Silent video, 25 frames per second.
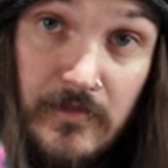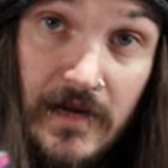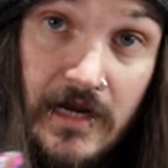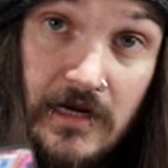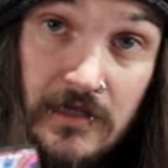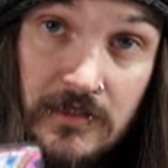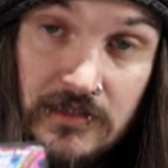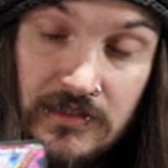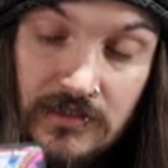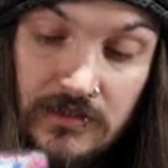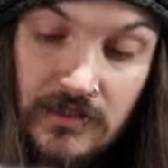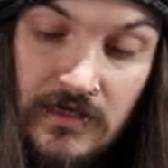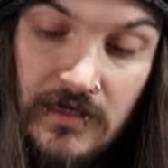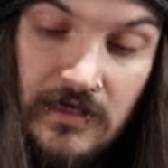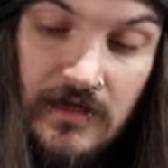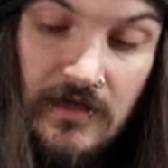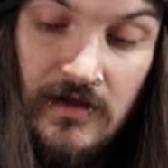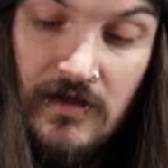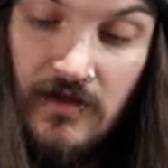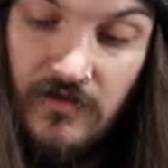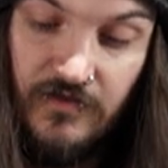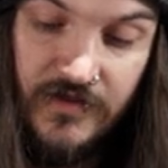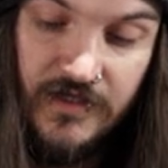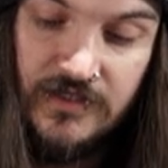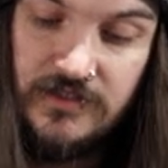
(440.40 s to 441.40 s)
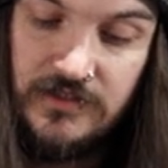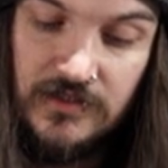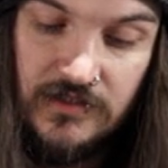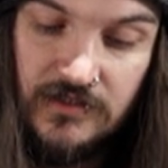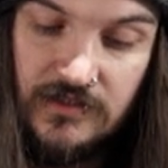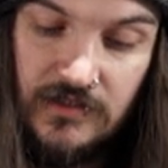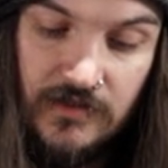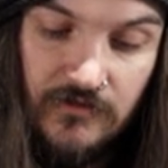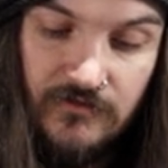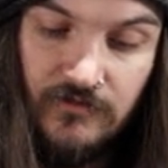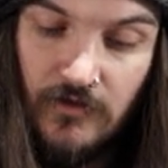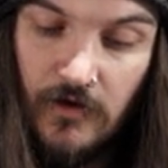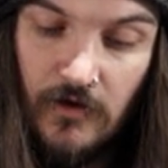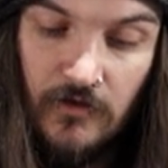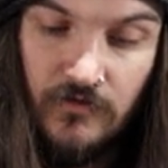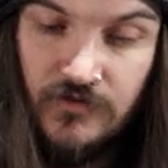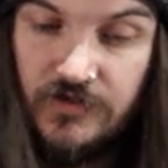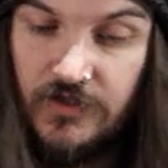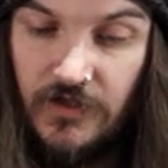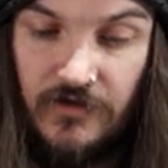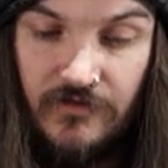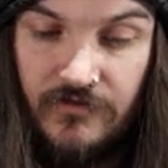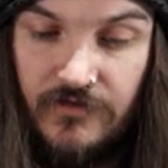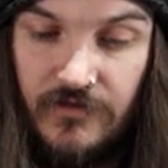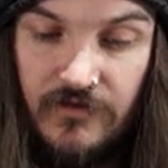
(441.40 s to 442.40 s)
Menace. This just
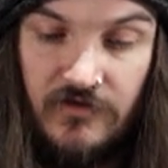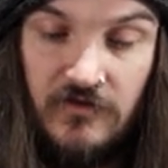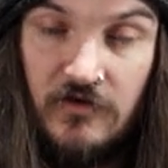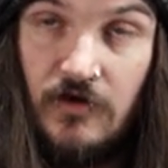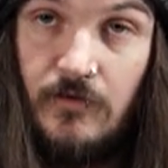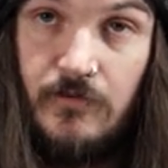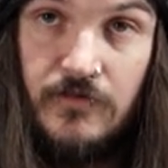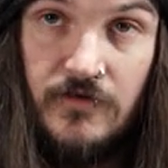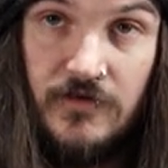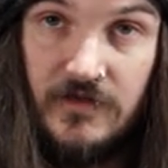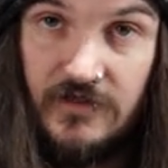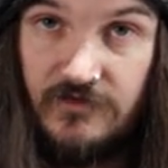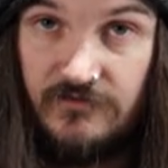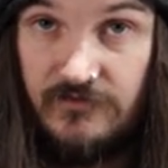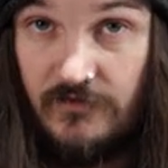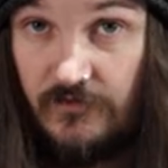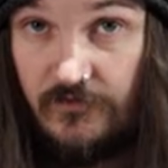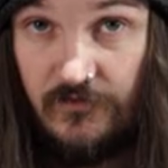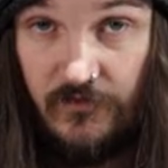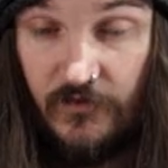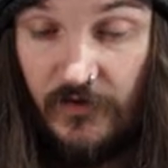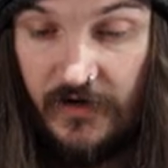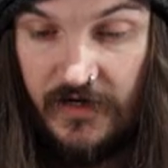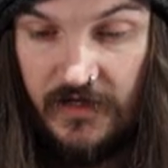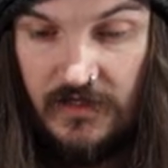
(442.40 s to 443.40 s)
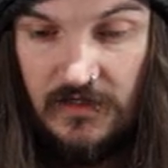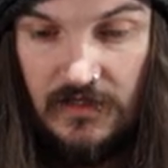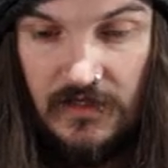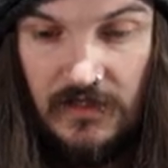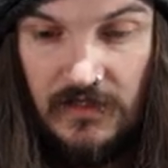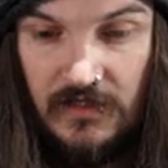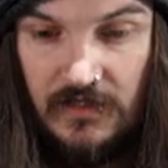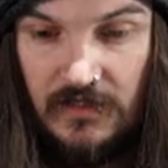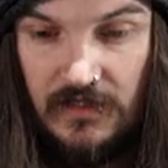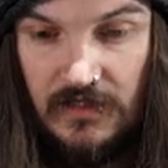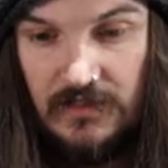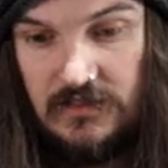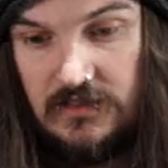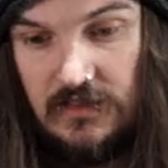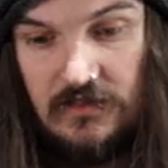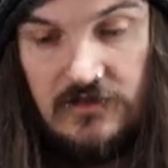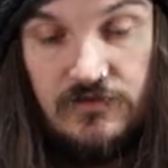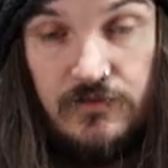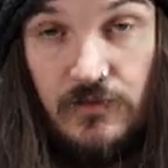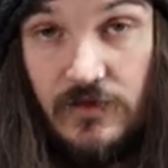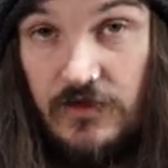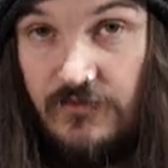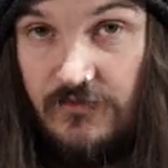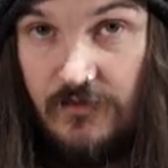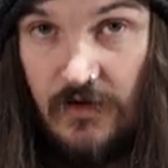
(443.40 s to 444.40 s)
evolves over the top of this for free. It's a
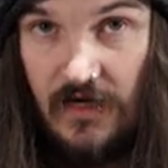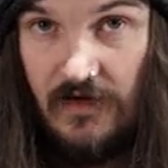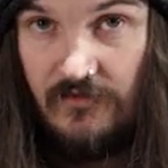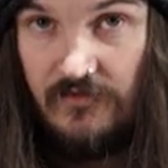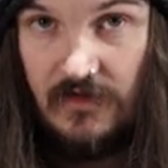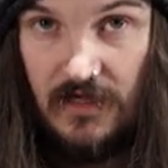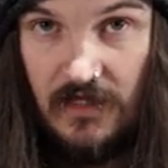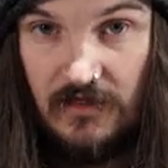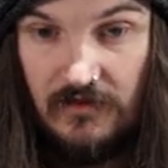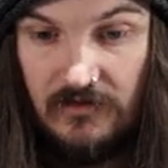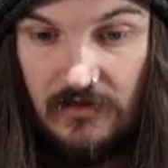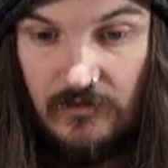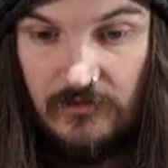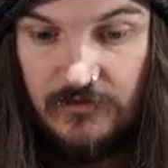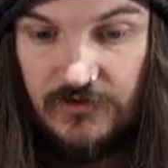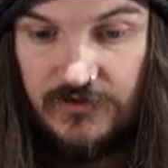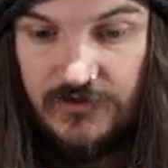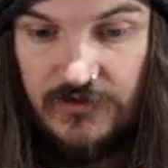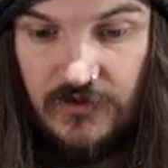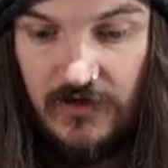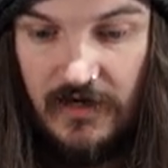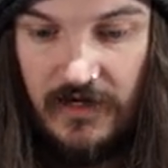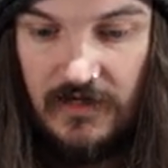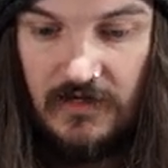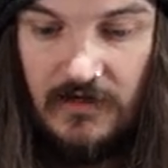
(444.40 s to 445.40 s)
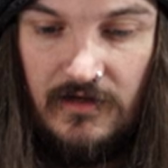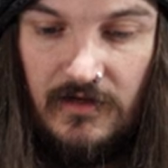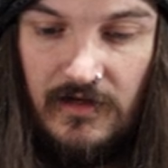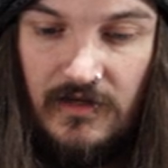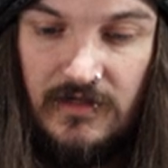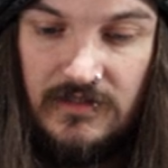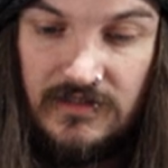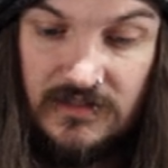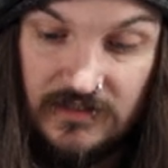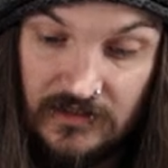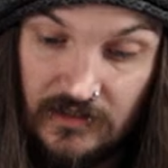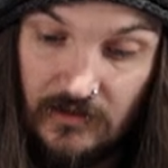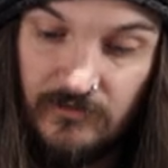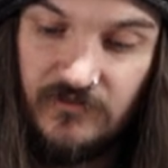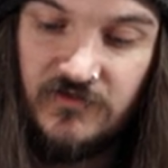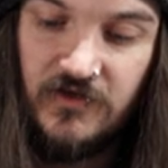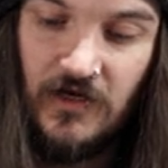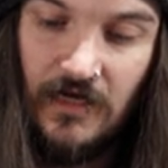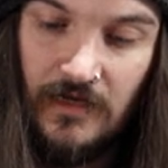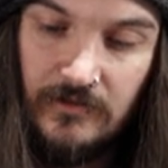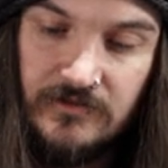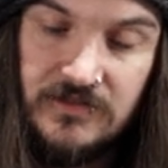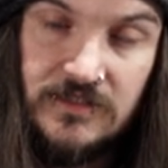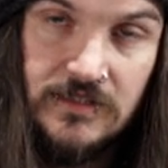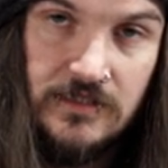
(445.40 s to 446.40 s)
25k double strike.
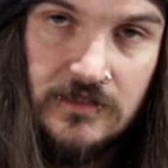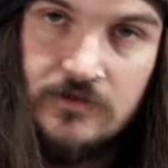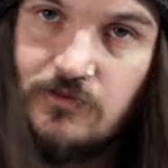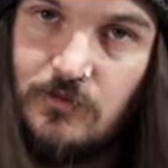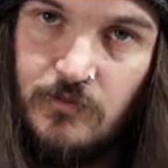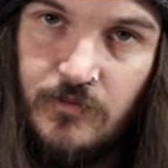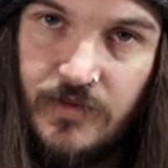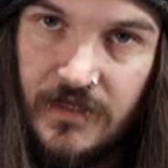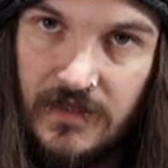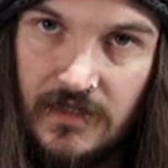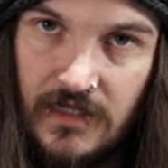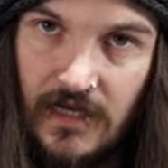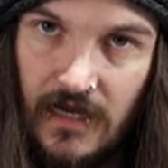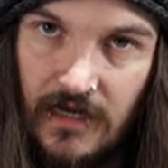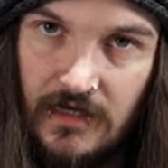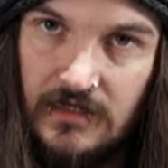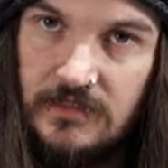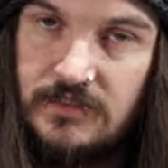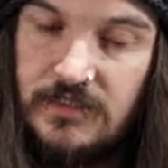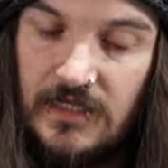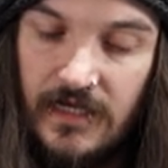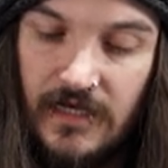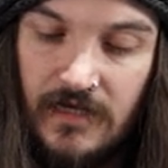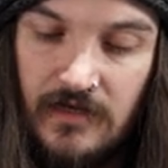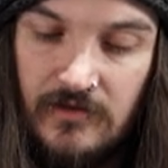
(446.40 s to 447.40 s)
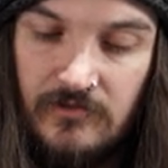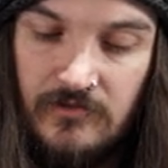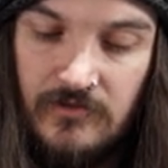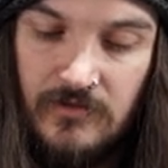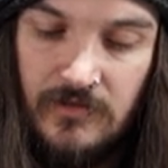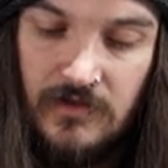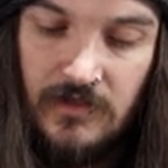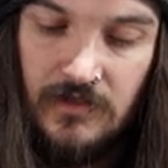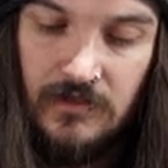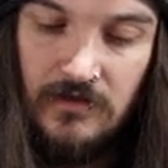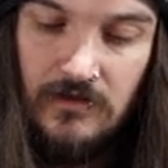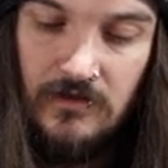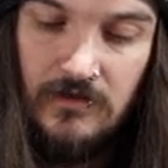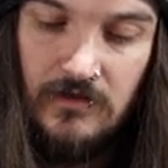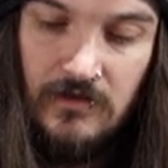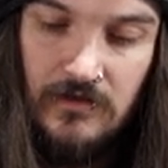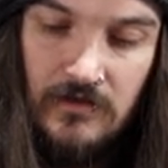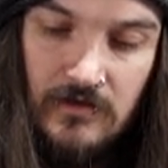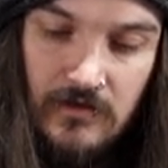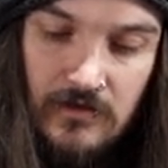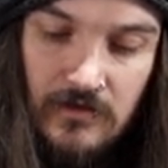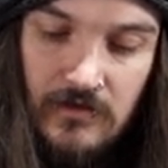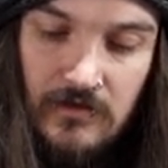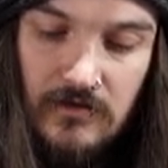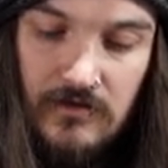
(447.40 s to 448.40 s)
Sometimes this will be the end game.
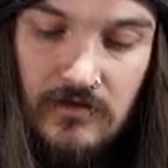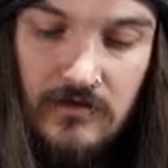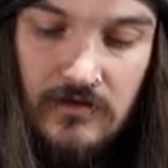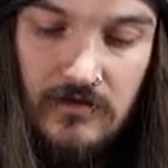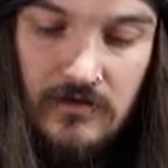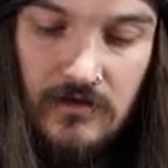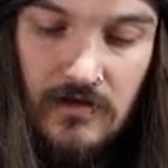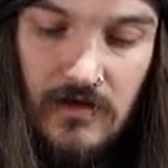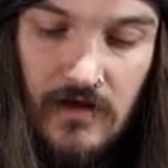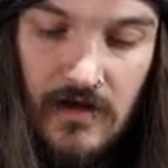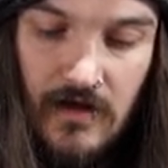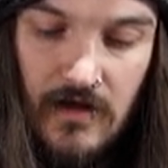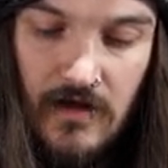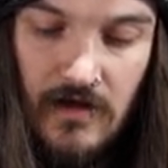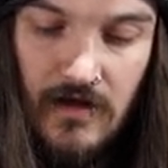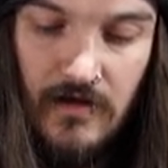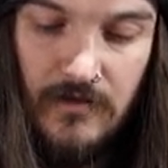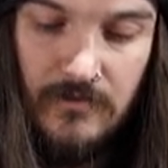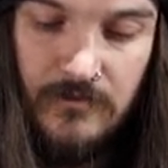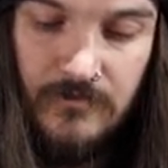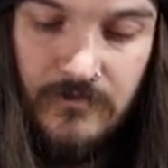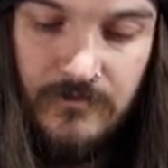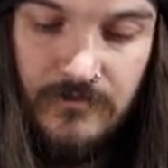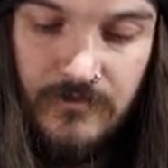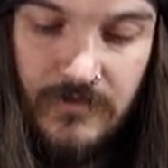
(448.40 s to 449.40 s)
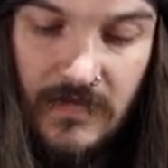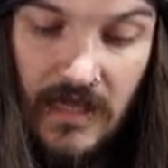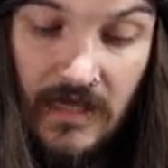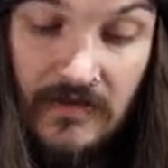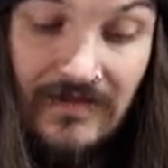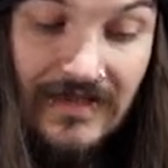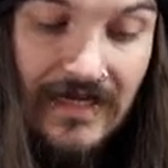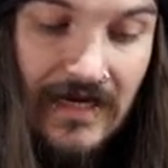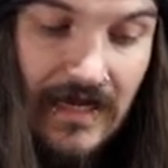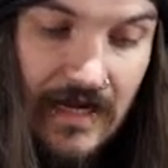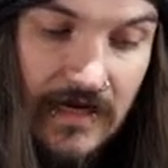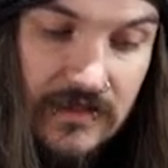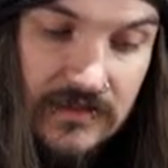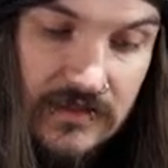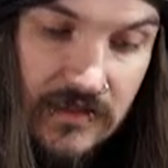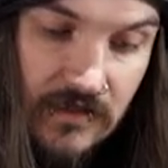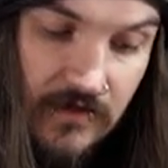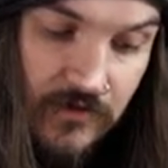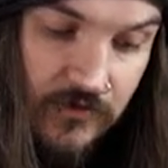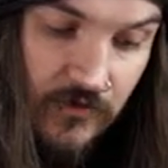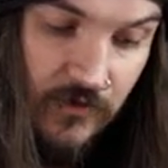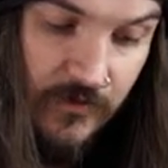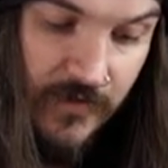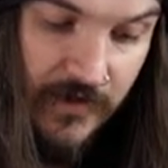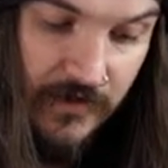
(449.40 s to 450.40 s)
Um, and then it has
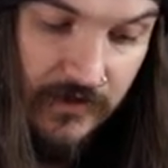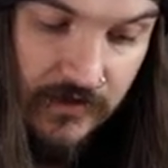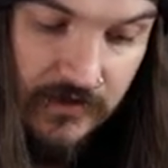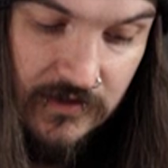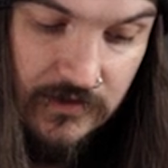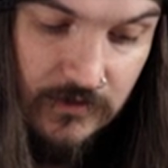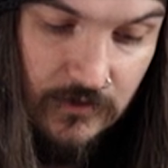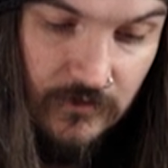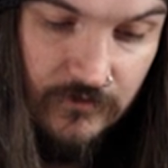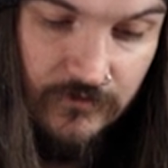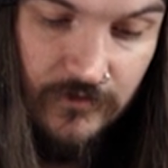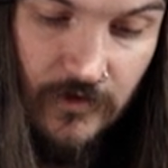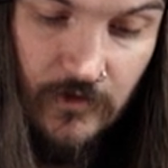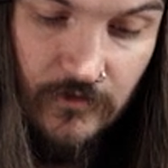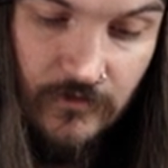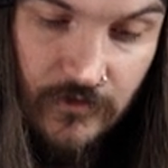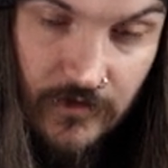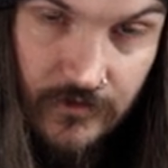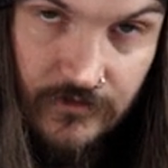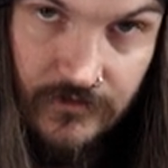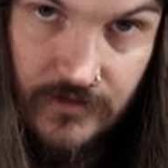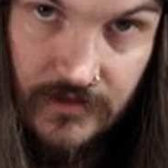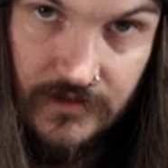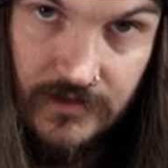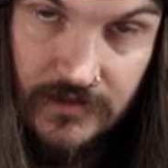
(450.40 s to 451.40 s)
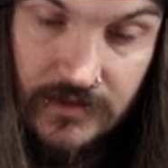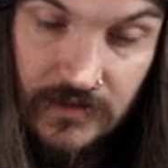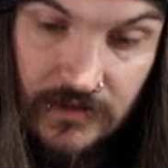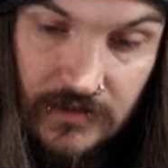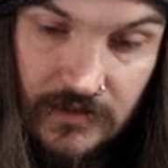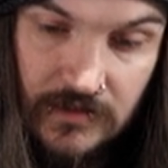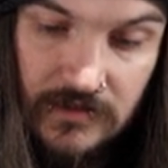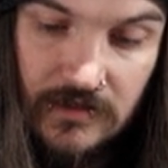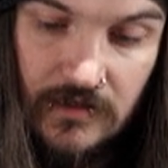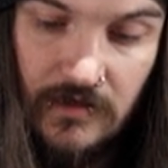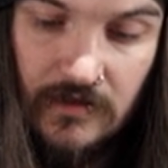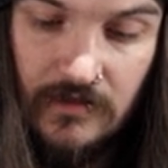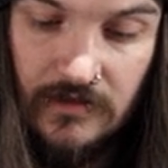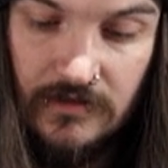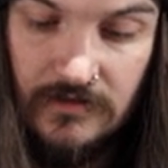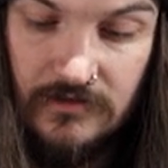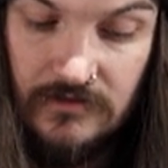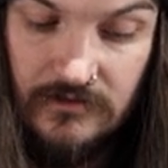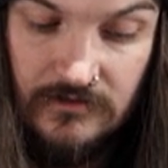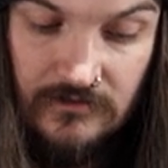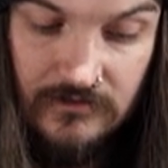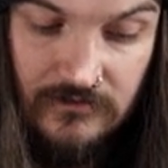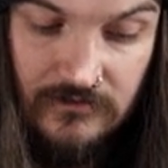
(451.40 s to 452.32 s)
another ability to evolve over into this card.